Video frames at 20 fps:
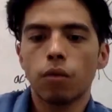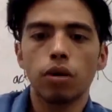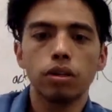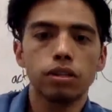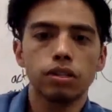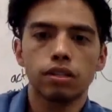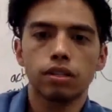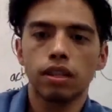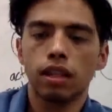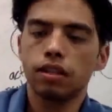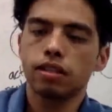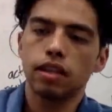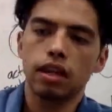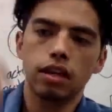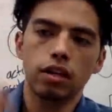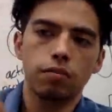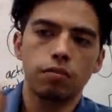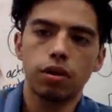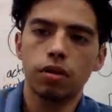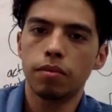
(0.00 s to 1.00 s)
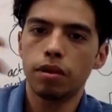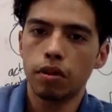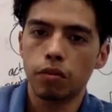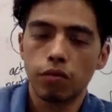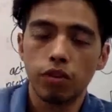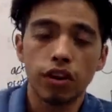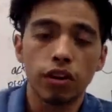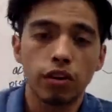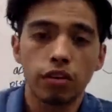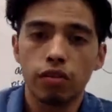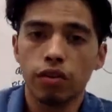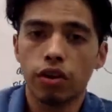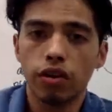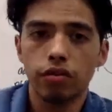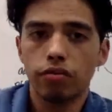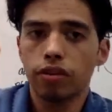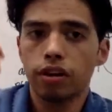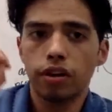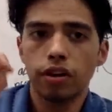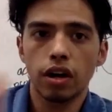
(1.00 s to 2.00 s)
once, let's say you put them in a very,
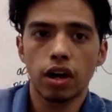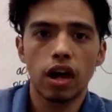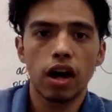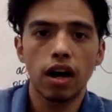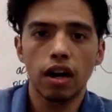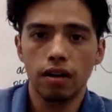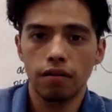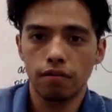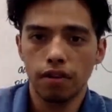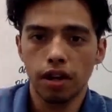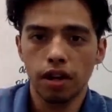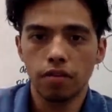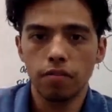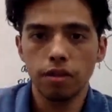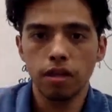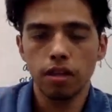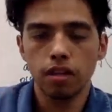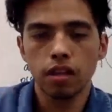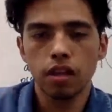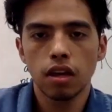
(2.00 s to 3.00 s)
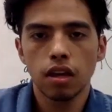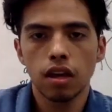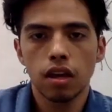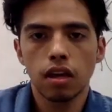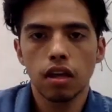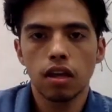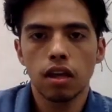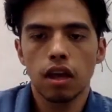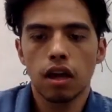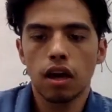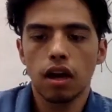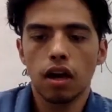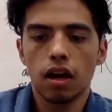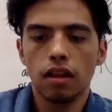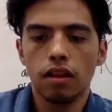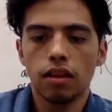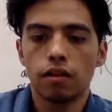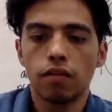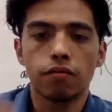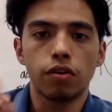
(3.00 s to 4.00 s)
very, very hot environment,
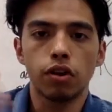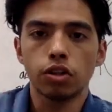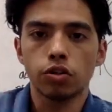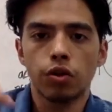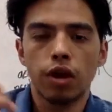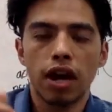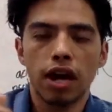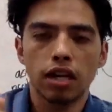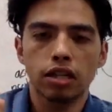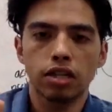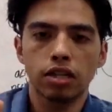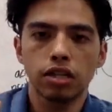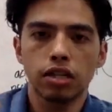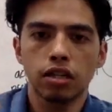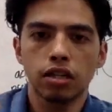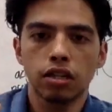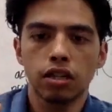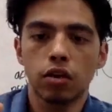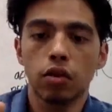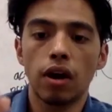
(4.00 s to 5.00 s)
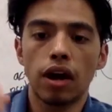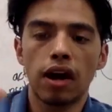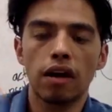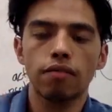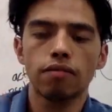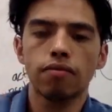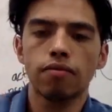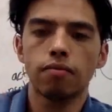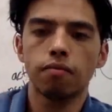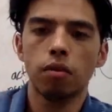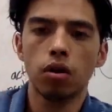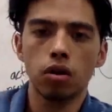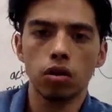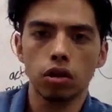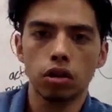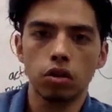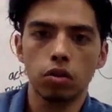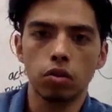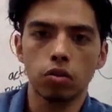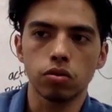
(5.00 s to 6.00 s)
their first reaction, they'll have
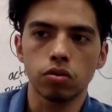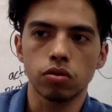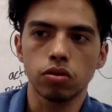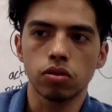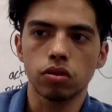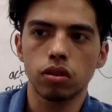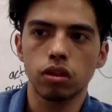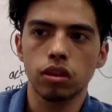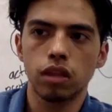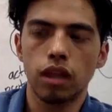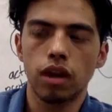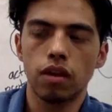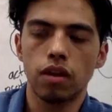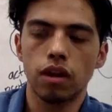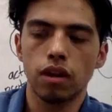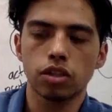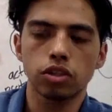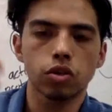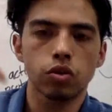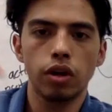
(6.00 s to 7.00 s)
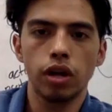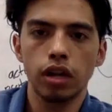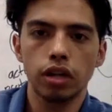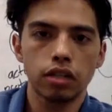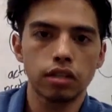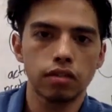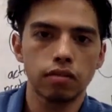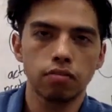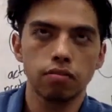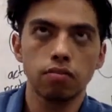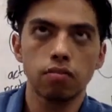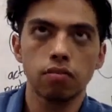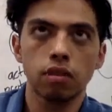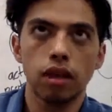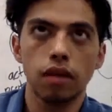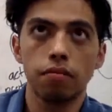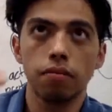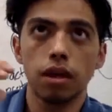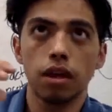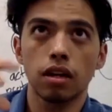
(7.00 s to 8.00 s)
molecules that are excreted.
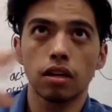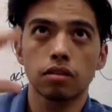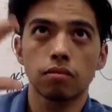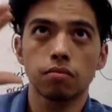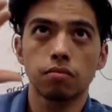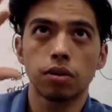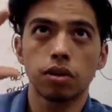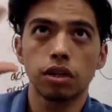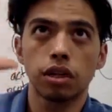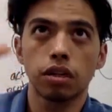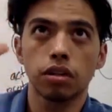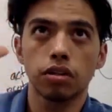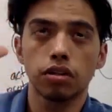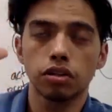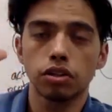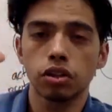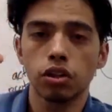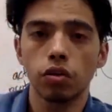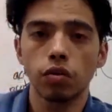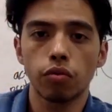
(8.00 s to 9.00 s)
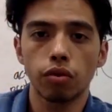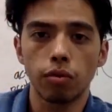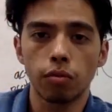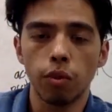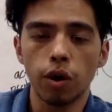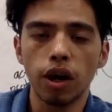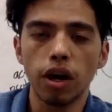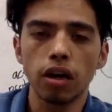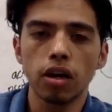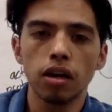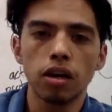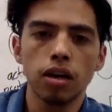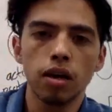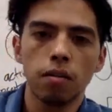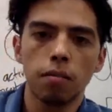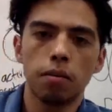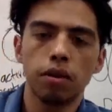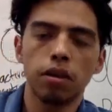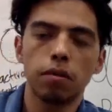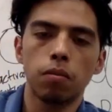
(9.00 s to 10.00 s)
I'm not particularly sure from where,
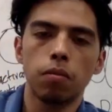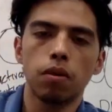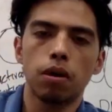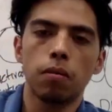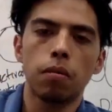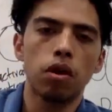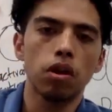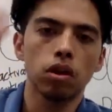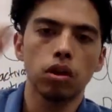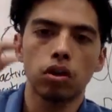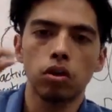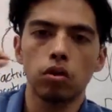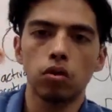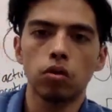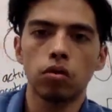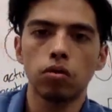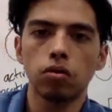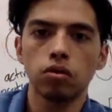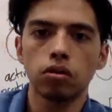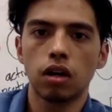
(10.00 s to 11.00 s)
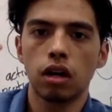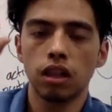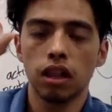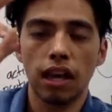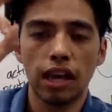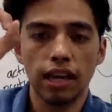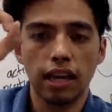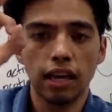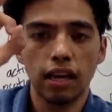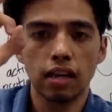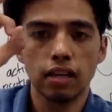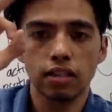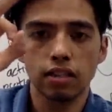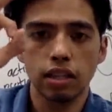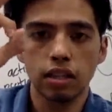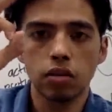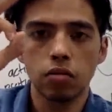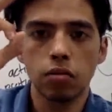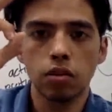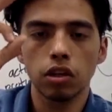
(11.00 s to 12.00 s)
but a molecule, a ligand, a
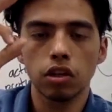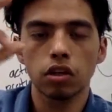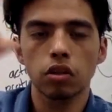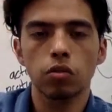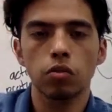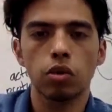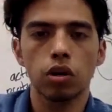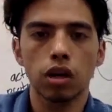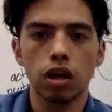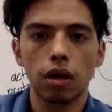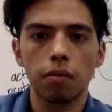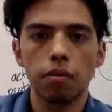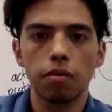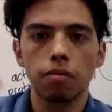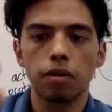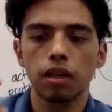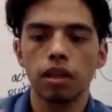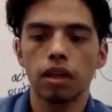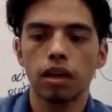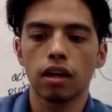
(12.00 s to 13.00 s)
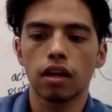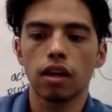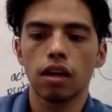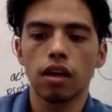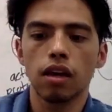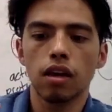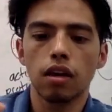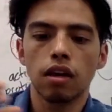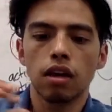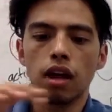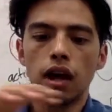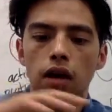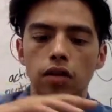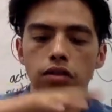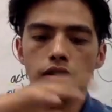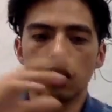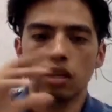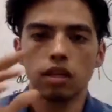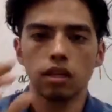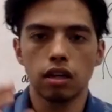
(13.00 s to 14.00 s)
signal molecule will come and be like
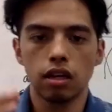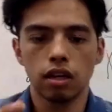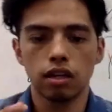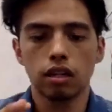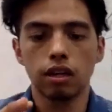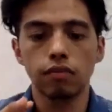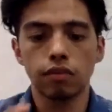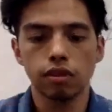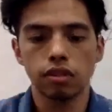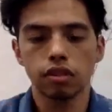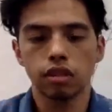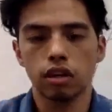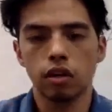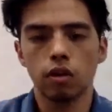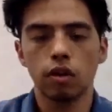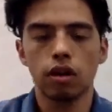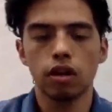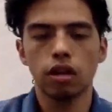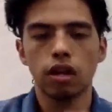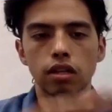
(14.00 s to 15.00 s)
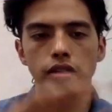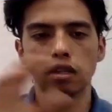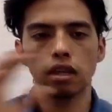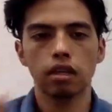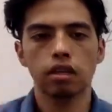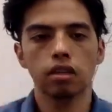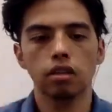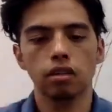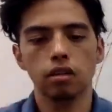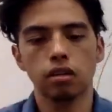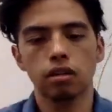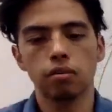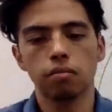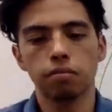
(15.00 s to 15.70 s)
outside a different cell, or outside